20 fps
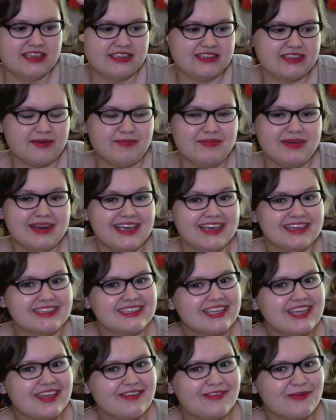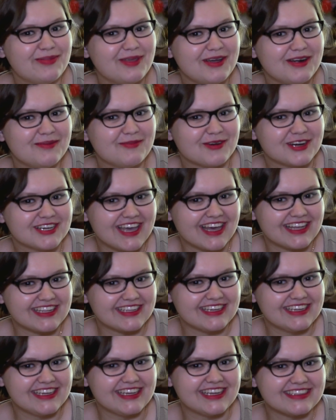Somebody has to give up their
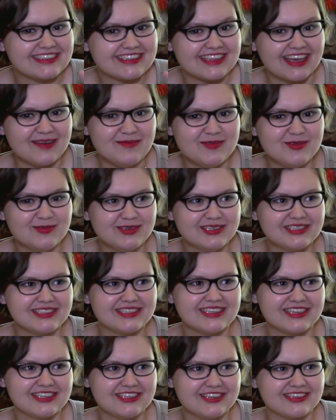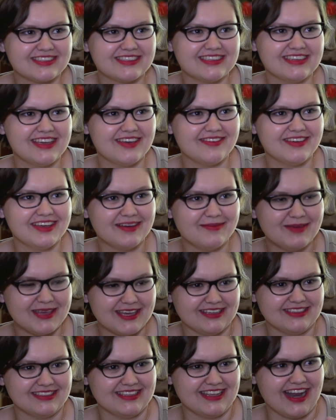immortality, and Simon was suggesting giving up
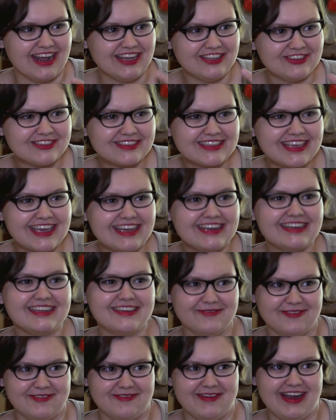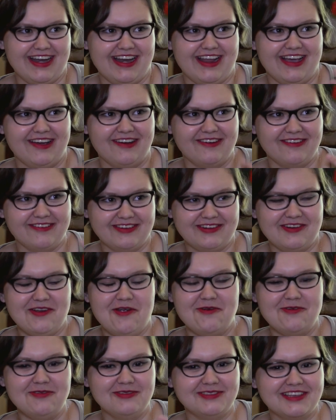his, and I just can't even right now.
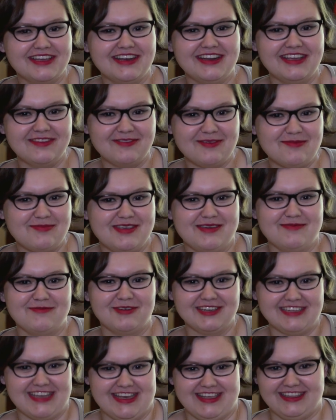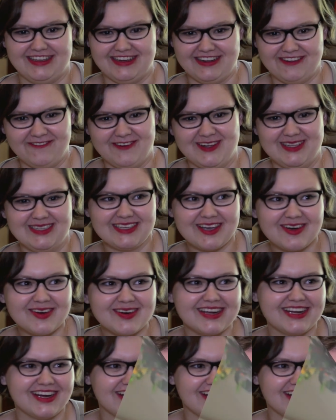Who's gonna give up the immortality? What's going on?